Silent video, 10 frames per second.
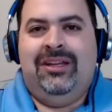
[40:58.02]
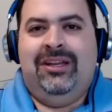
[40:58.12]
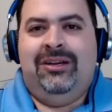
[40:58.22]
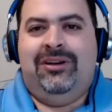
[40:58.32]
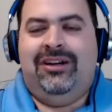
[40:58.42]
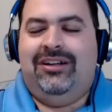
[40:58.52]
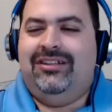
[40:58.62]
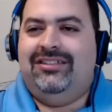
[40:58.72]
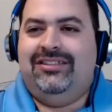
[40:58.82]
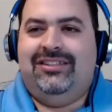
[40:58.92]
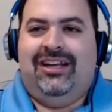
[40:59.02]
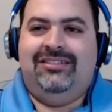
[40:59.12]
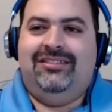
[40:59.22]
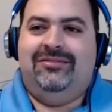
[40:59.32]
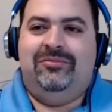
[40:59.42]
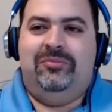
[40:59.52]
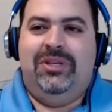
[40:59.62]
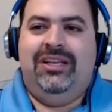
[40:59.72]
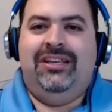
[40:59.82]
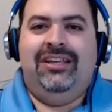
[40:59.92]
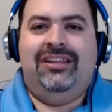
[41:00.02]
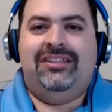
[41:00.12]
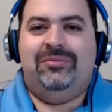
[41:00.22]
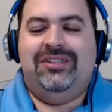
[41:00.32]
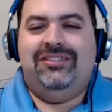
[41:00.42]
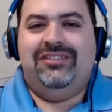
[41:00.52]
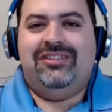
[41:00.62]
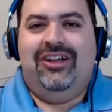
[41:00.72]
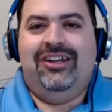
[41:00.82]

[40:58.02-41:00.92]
Well, being in this business long